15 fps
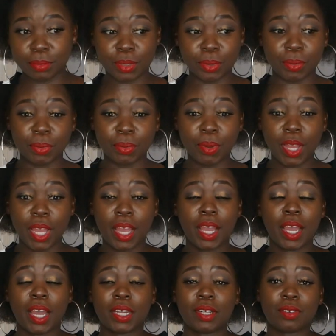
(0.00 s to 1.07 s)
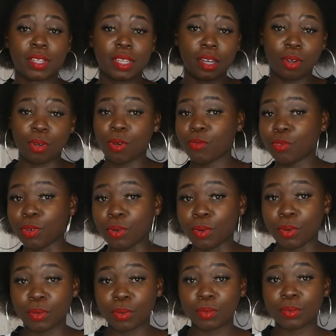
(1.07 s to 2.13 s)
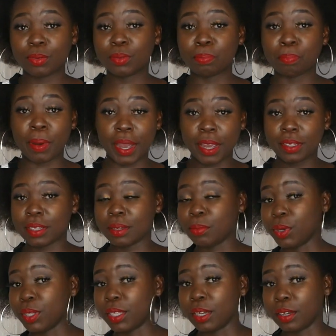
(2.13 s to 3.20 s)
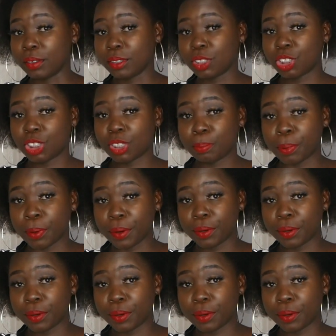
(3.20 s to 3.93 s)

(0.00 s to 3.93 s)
So I'd rather go for buy them when they are cheaper